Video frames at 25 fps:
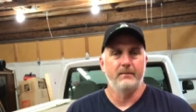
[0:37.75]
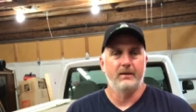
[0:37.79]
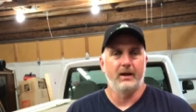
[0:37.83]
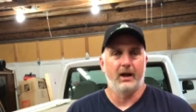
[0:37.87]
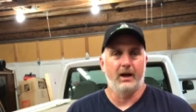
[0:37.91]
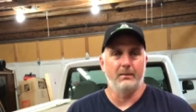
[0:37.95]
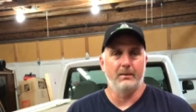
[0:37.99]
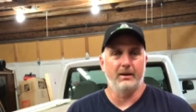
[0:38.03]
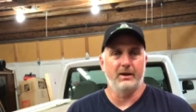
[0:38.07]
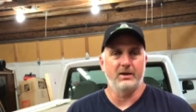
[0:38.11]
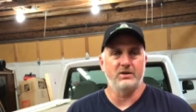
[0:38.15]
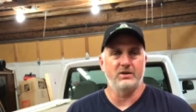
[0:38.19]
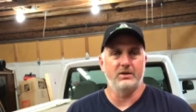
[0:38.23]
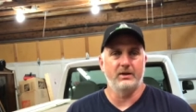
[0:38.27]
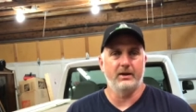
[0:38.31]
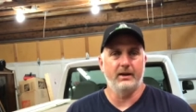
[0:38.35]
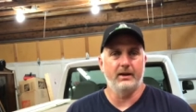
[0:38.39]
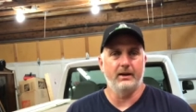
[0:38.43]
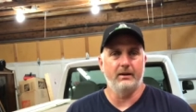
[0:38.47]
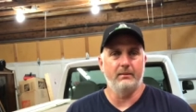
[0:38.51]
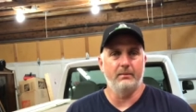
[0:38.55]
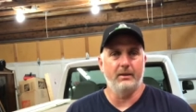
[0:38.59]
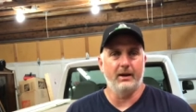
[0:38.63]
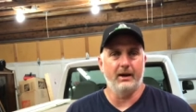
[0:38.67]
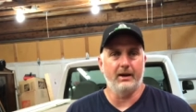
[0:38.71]
I'm actually
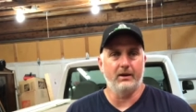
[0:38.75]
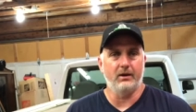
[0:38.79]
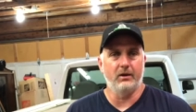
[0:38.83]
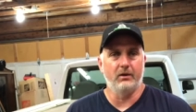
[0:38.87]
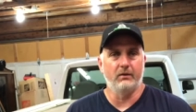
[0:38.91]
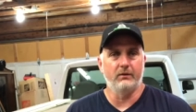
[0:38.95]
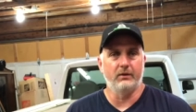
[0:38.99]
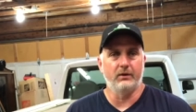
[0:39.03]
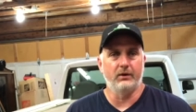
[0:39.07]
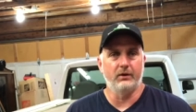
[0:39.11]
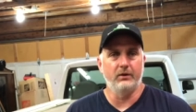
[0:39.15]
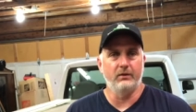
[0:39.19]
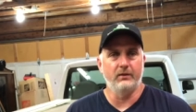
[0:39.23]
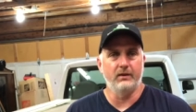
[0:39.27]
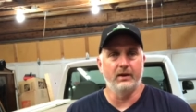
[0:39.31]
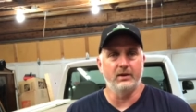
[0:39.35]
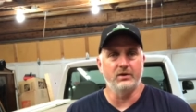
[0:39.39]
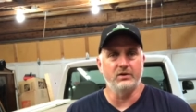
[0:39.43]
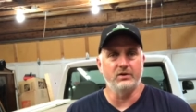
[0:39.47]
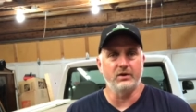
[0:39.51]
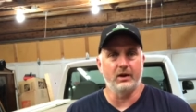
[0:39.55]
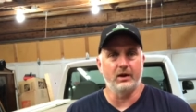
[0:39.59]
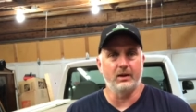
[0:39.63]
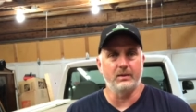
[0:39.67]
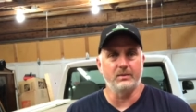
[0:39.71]
headed back over to that
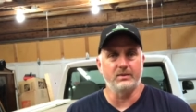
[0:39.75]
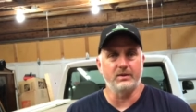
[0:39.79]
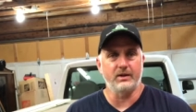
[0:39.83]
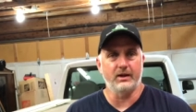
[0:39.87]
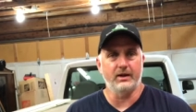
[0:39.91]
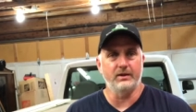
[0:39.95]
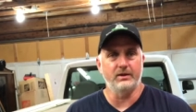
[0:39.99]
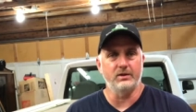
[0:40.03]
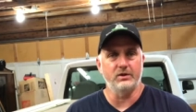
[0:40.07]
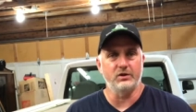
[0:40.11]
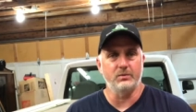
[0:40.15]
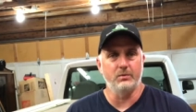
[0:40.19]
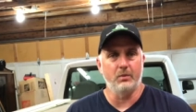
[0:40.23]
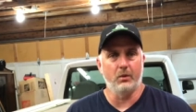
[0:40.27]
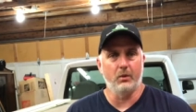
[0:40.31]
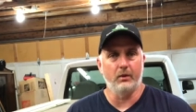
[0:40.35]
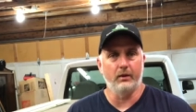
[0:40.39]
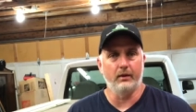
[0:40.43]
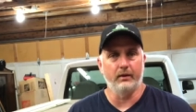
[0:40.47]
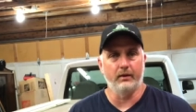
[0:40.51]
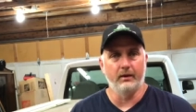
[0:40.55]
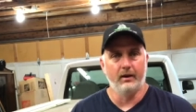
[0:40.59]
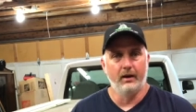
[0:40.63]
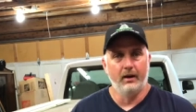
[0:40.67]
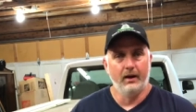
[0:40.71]
job site this
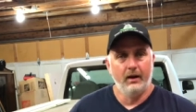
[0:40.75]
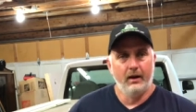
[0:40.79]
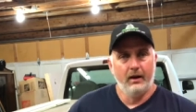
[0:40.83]
morning.